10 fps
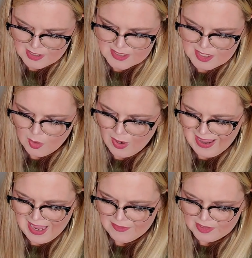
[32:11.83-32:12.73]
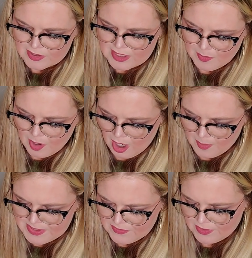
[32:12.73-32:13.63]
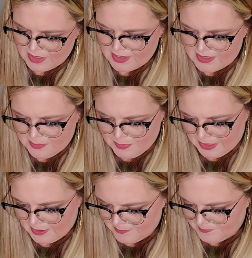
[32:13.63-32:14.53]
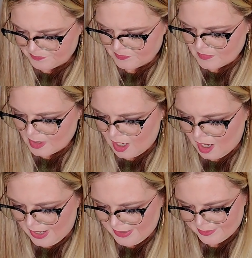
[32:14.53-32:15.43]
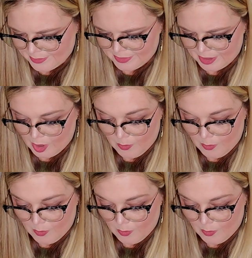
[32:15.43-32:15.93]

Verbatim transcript: So I haven't looked up comps for this, but I don't know.